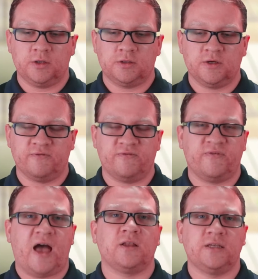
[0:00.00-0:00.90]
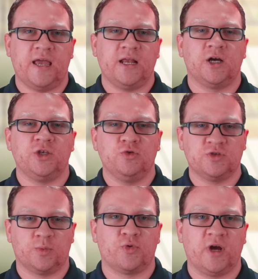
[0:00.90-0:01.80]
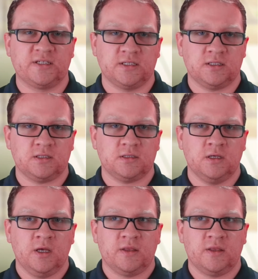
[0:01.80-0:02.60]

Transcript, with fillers: to validate a user presence